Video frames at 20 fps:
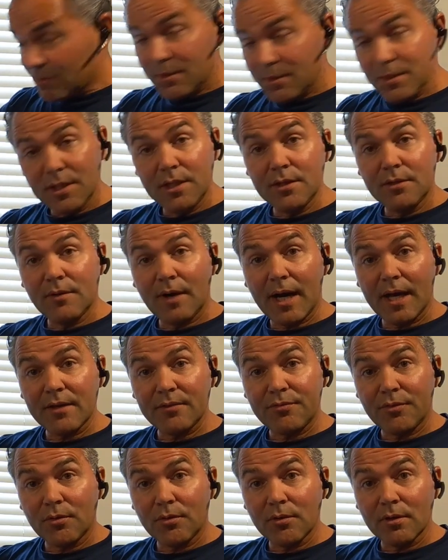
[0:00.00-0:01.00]
EagleEye
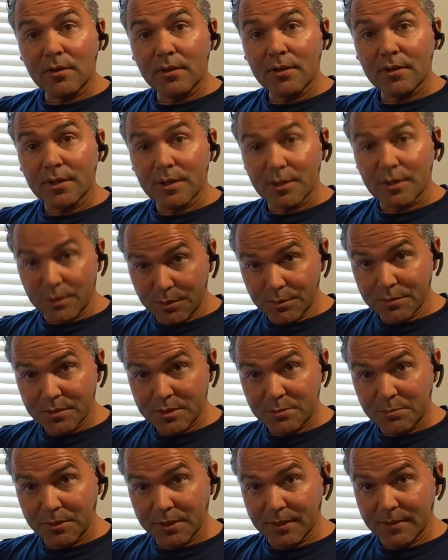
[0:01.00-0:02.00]
IV
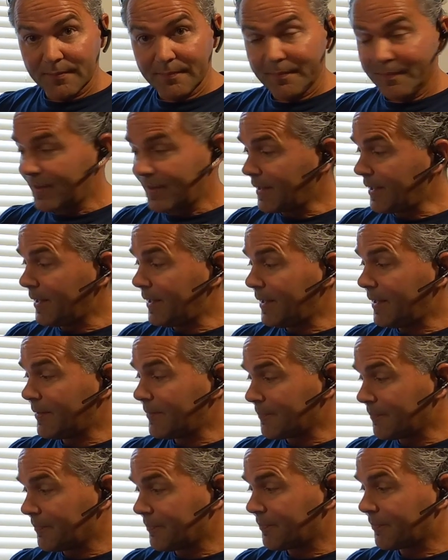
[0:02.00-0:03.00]
USB. Uh,
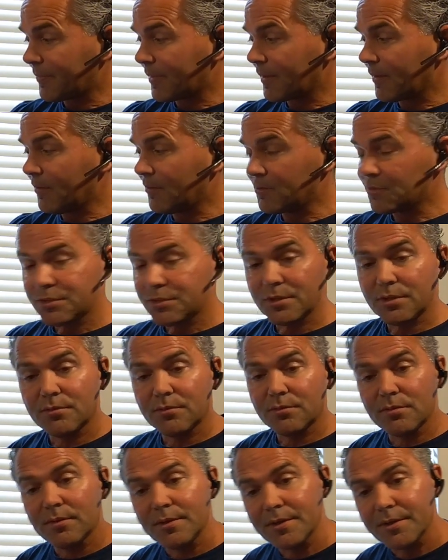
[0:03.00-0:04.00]

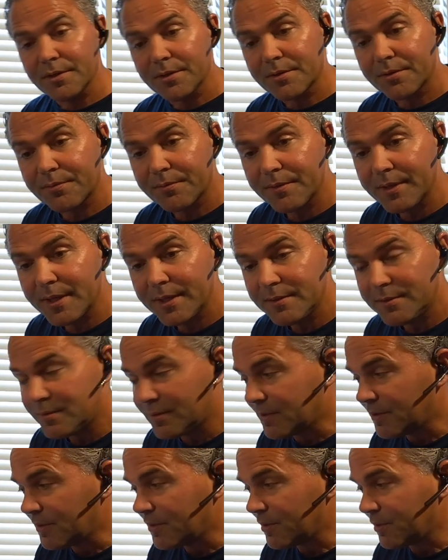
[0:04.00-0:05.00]
Also a great
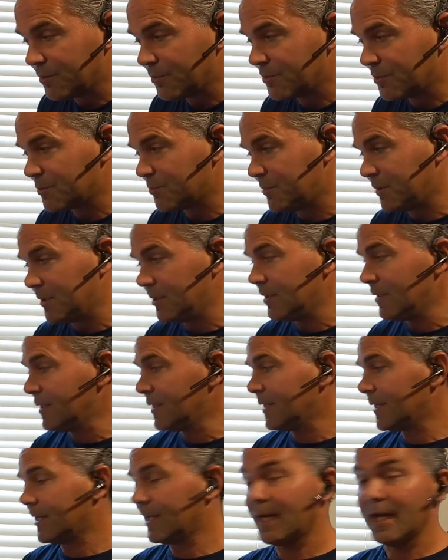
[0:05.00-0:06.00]
USB
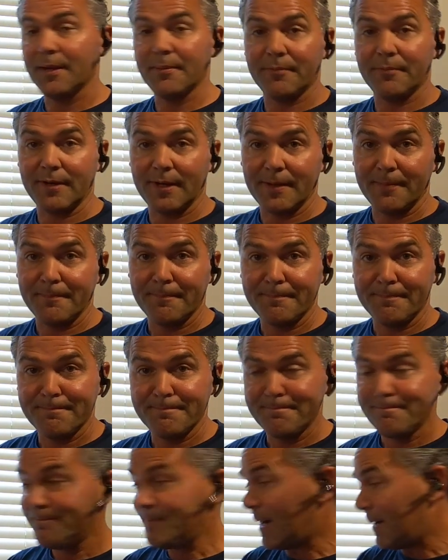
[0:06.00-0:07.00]
camera.
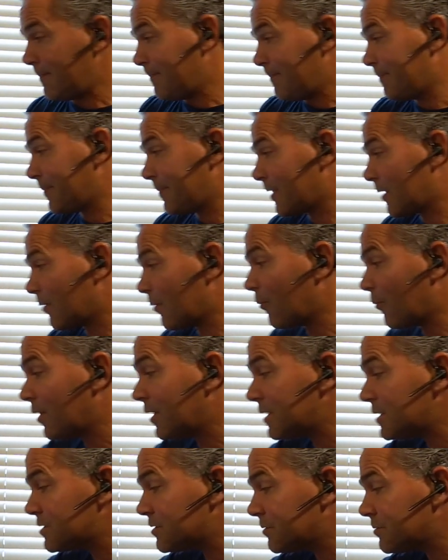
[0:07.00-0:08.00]
Now, what
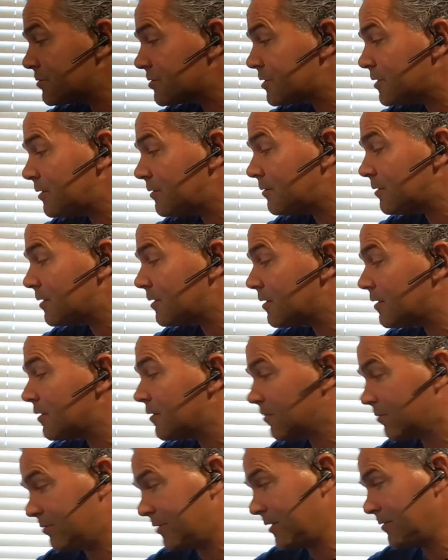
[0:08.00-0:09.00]
is also a
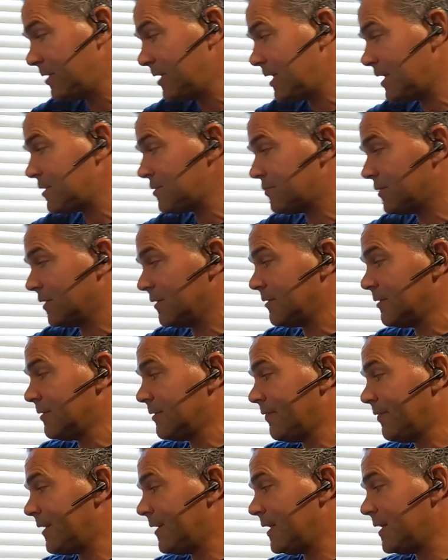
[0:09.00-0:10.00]
very nice one
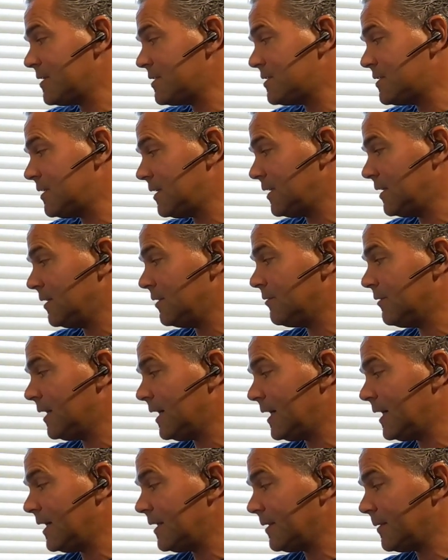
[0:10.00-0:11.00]
is the
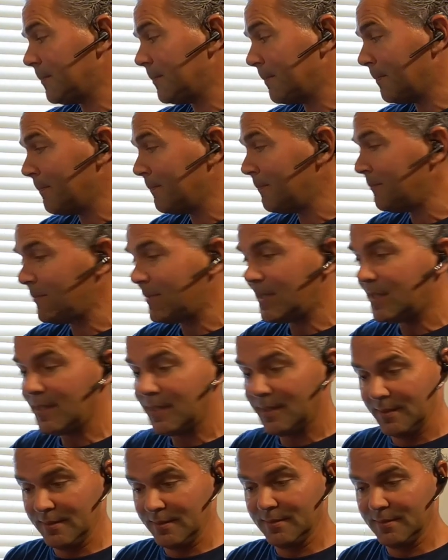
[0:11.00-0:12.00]
EagleEye
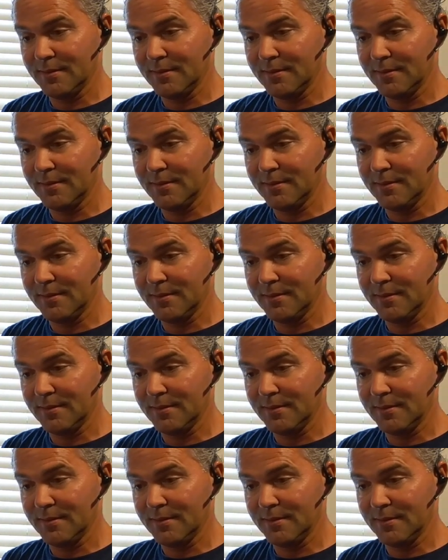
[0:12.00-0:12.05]
Mini.